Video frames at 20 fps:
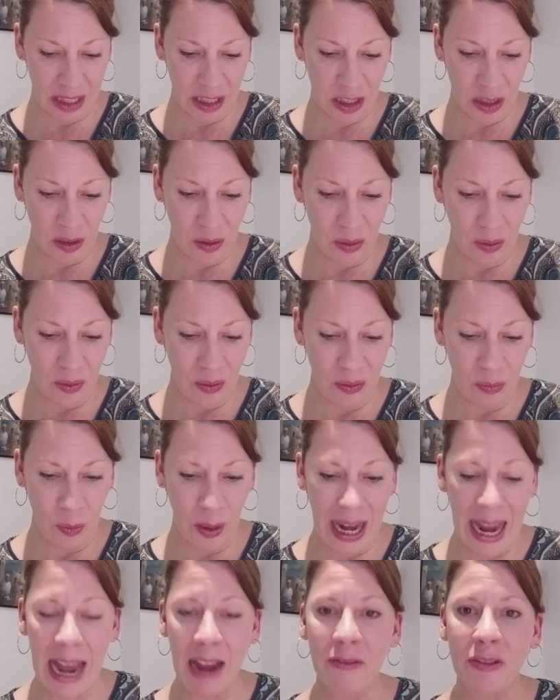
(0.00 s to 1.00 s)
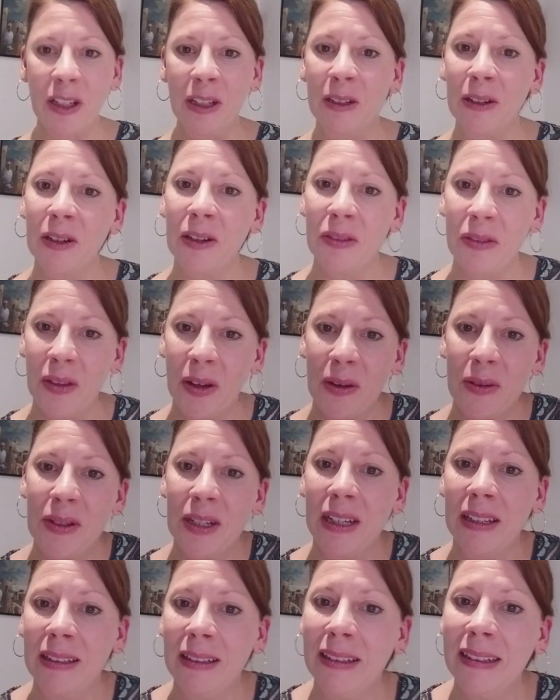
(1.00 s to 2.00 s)
so we have to learn, though,
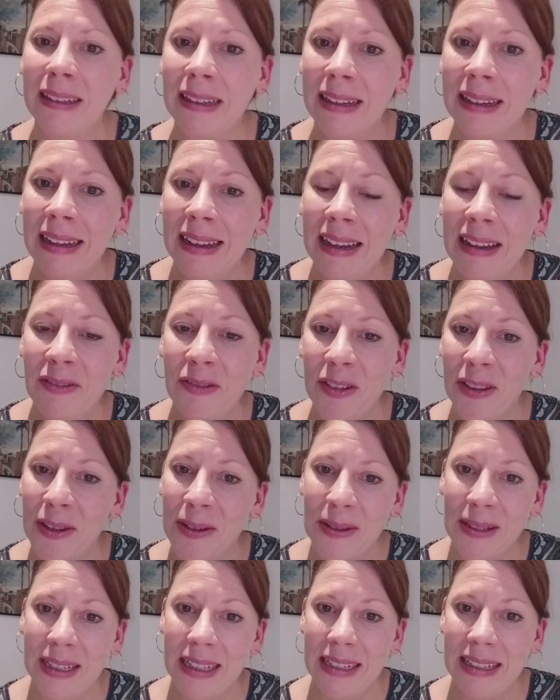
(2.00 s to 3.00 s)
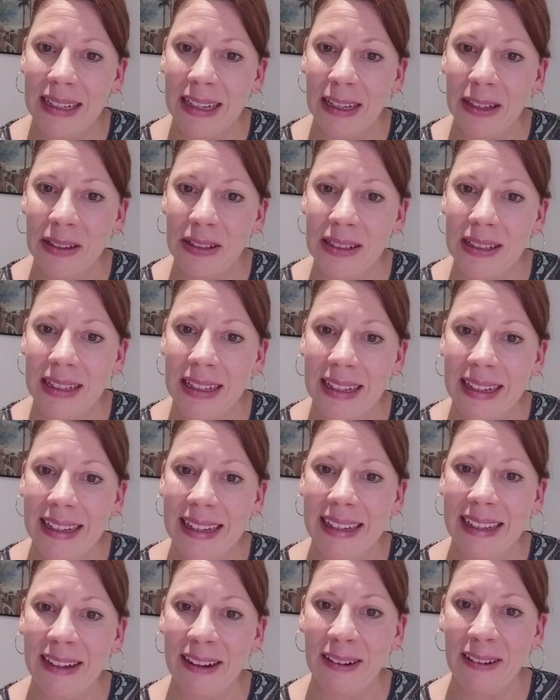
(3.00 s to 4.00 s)
to look for those details
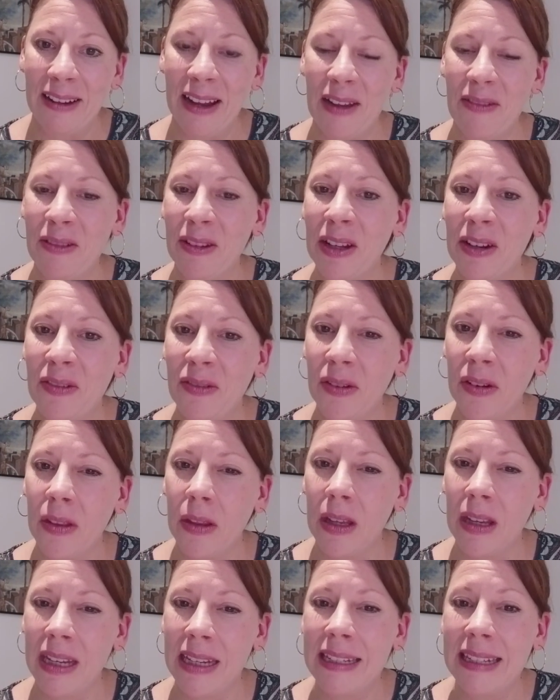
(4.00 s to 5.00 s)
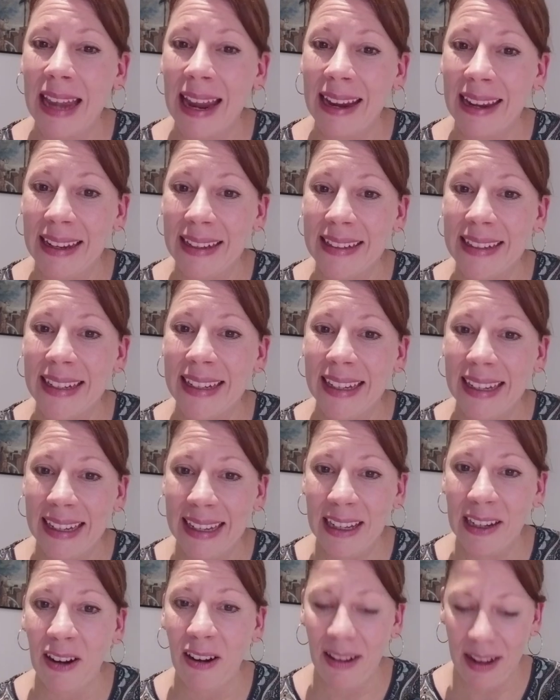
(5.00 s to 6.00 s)
in our life. Look for his hand
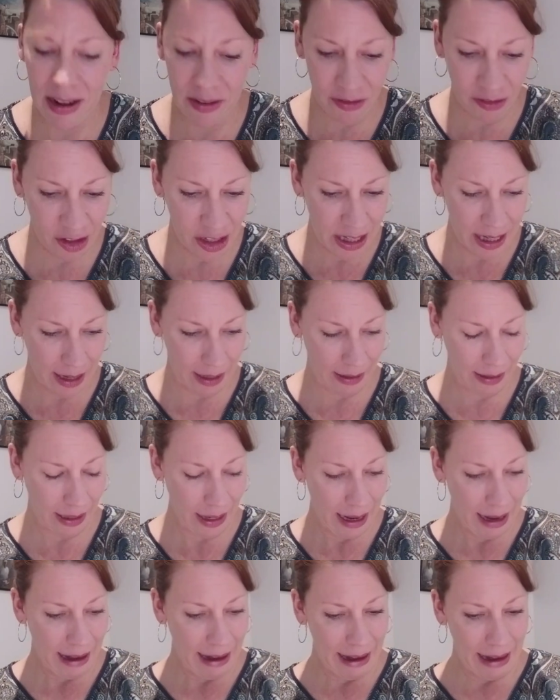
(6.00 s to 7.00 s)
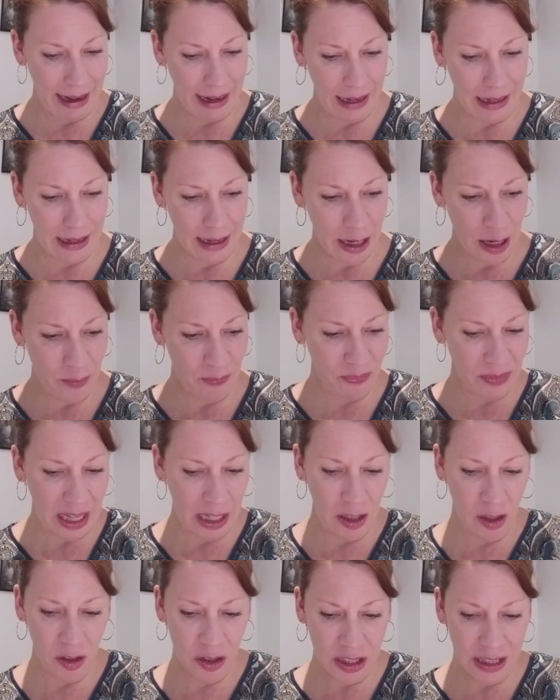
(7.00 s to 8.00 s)
in our everyday. And
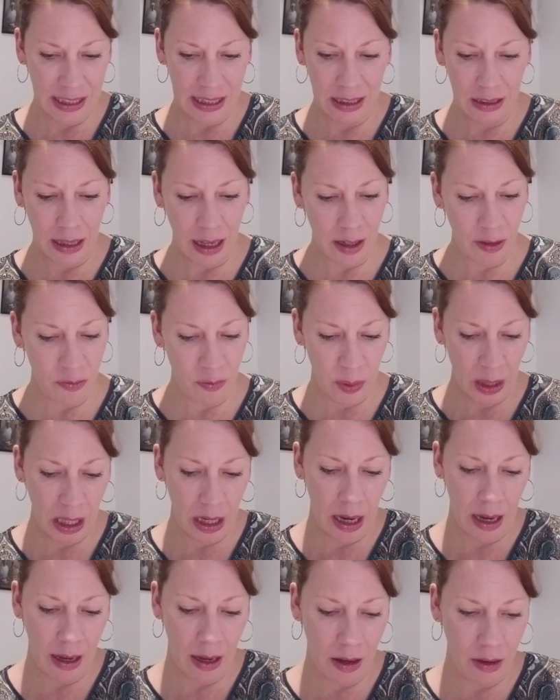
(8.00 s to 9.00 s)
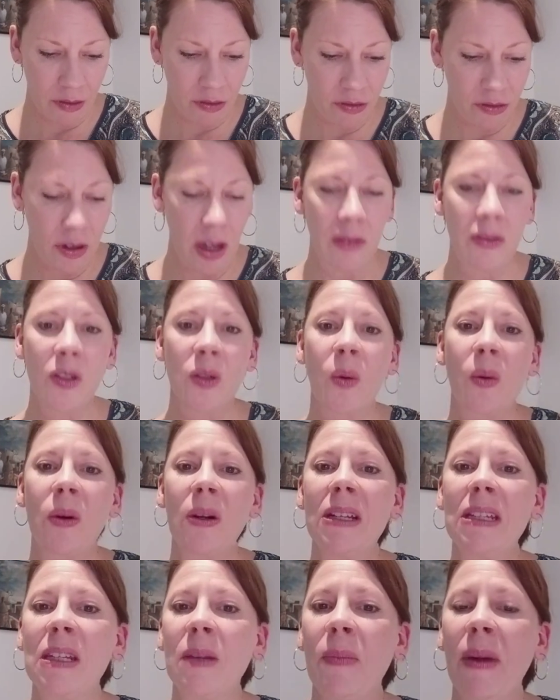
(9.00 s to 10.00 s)
you'll see a lot of
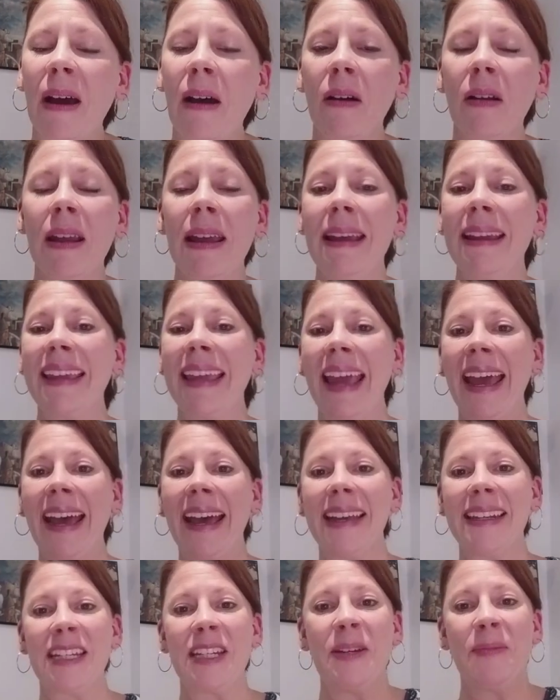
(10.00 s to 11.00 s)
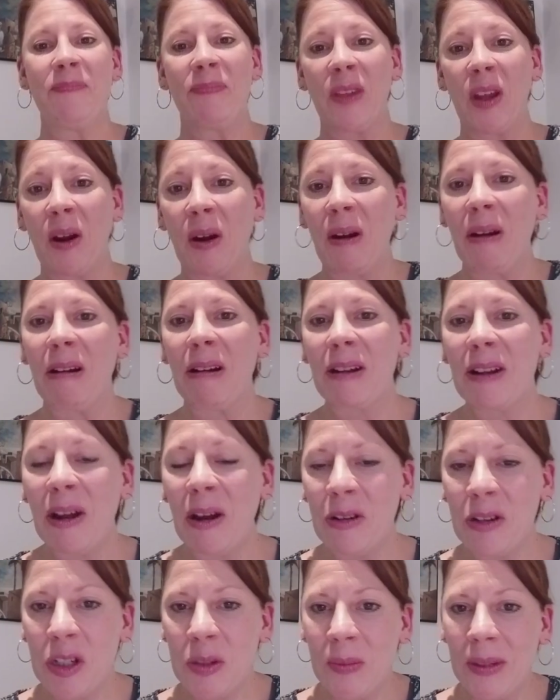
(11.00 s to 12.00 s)
stories about Cat, our
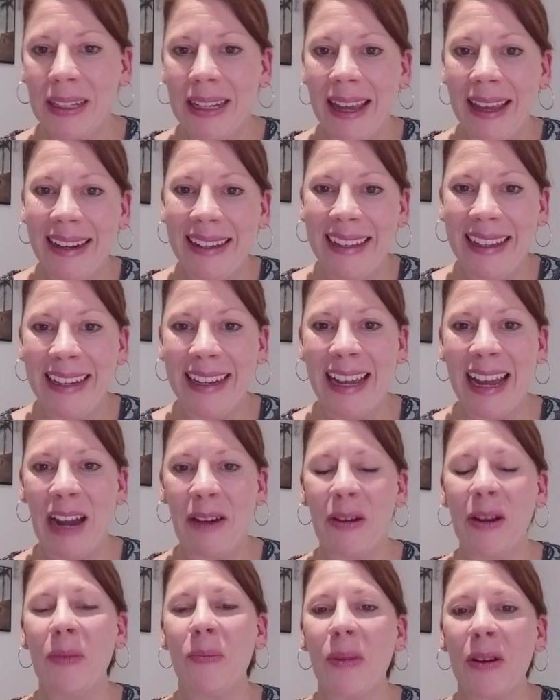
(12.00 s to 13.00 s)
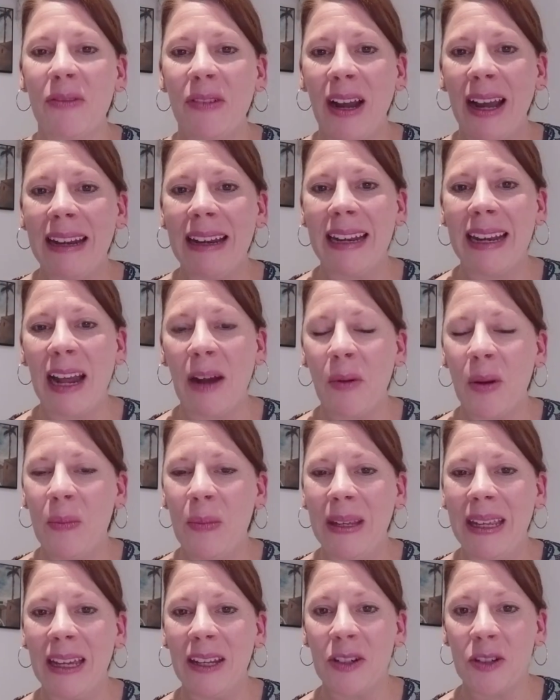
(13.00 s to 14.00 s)
coachman, Catalina, how he provided, how we
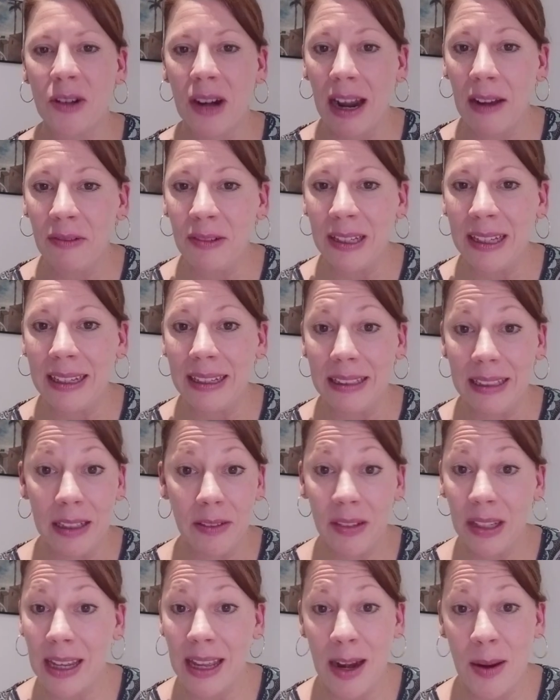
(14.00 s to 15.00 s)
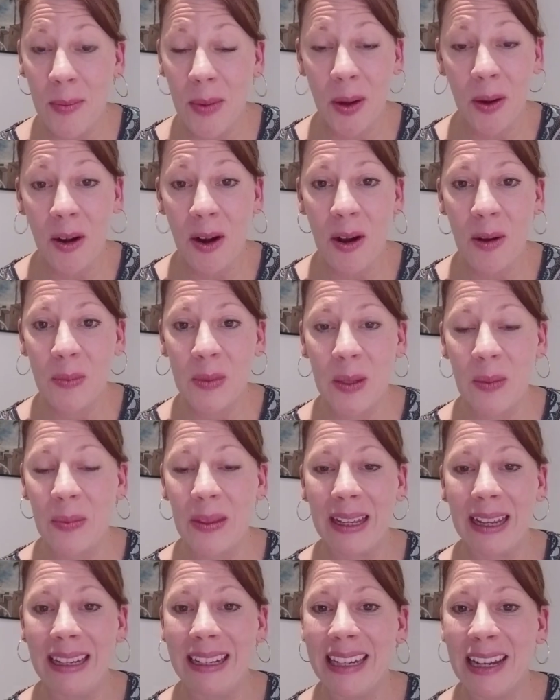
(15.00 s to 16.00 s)
began traveling, living in a motorhome,
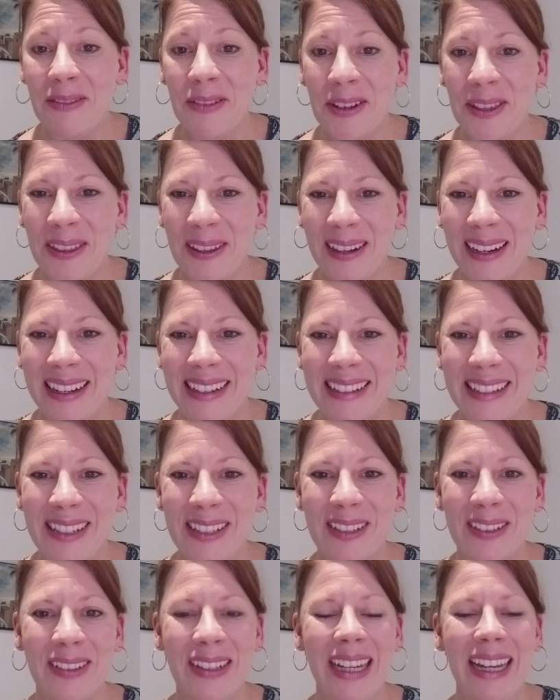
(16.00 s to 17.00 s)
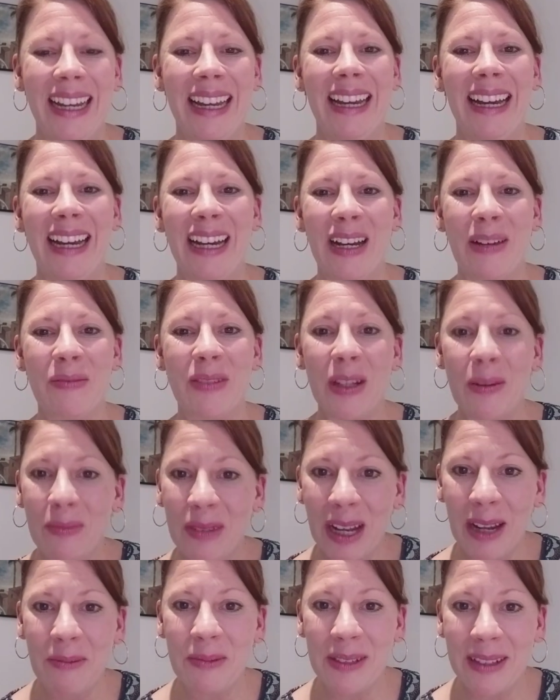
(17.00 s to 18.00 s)
something I never thought I'd do.
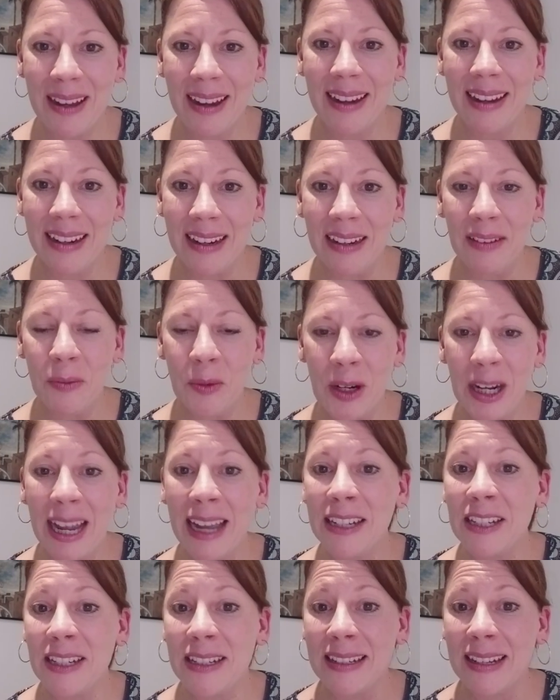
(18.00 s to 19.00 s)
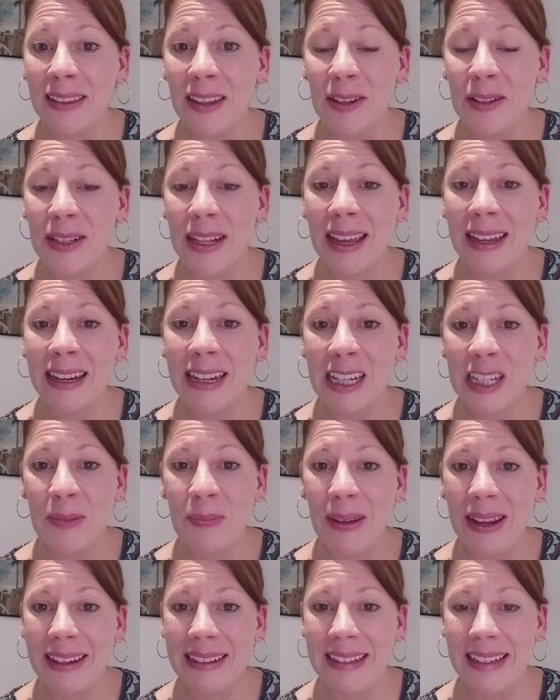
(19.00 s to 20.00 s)
Sometimes God will catch us in those
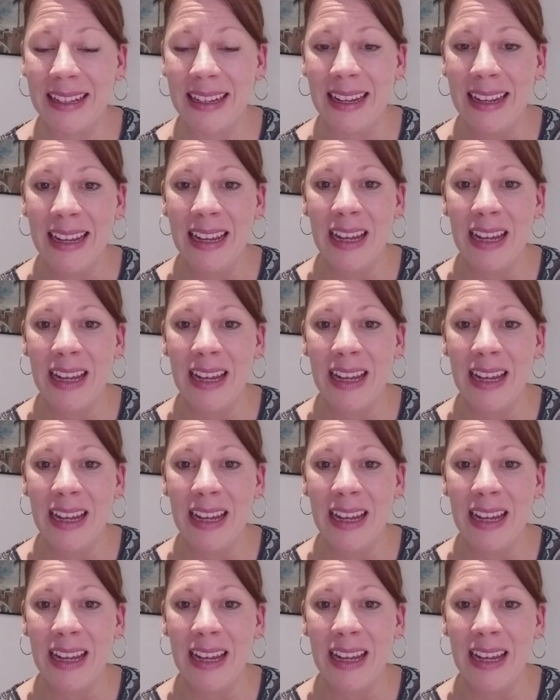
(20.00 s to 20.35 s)
unexpected